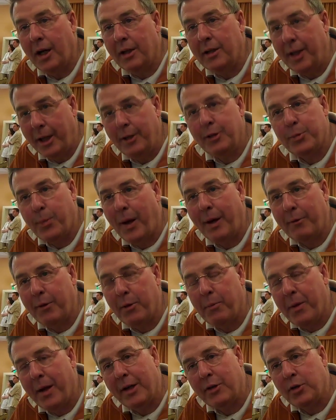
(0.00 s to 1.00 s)
He's
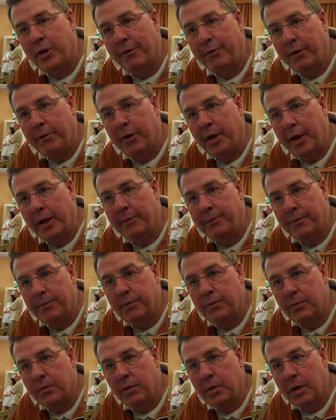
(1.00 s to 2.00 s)
probably the best I've ever
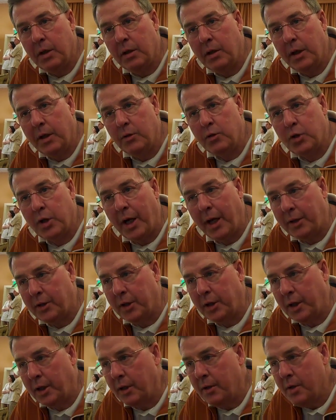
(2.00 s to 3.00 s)
had. He's got
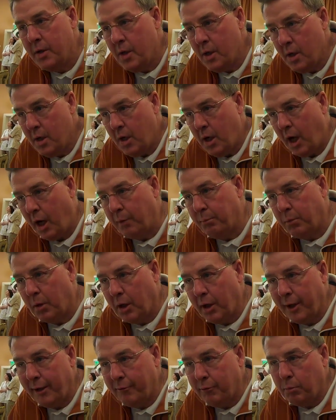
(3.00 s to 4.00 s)
the
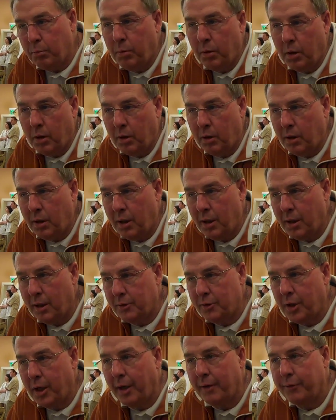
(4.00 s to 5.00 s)

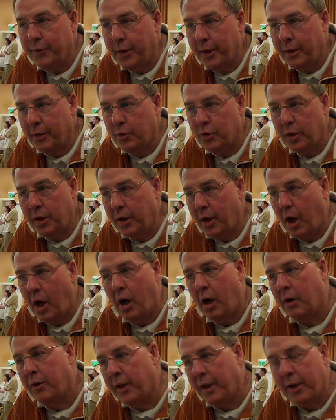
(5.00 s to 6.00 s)
unbelievable toughness and
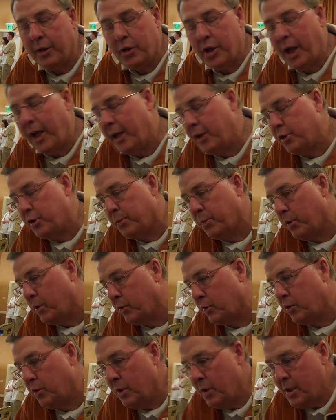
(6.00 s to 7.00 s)
all the
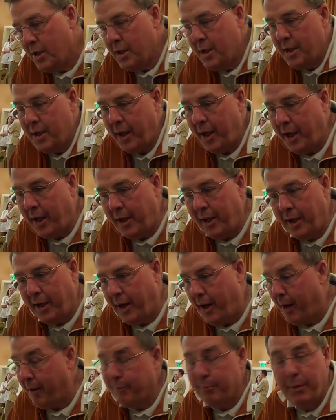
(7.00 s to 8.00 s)
intangibles,
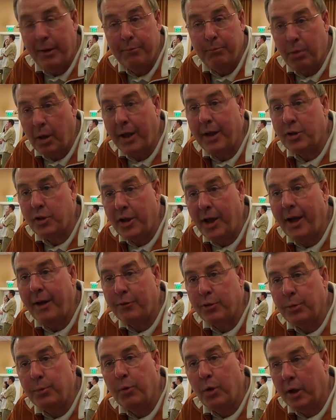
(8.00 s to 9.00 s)
and I've been blessed to
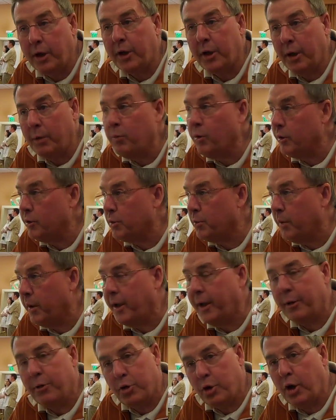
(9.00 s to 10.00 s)
have some really good ones,
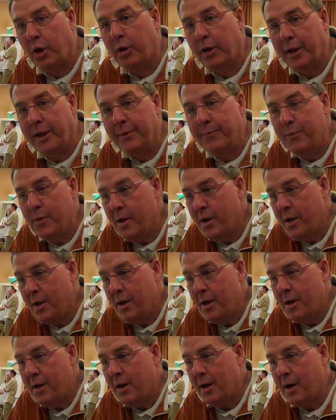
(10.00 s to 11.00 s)
but he's certainly,
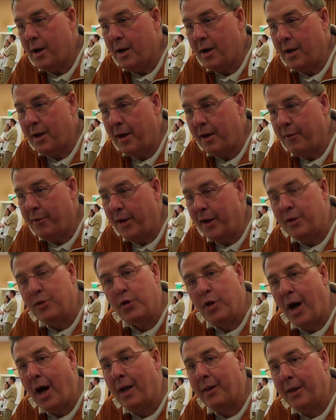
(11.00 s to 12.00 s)
if
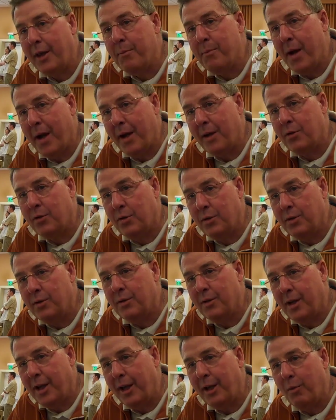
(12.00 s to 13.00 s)
he's not the best,
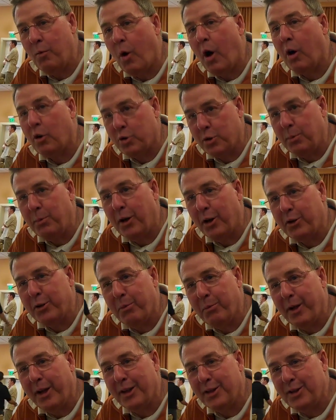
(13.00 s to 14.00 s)
he walks among
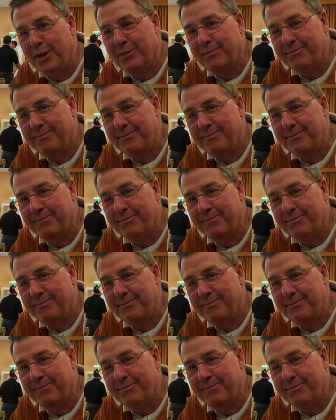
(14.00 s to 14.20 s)
the best.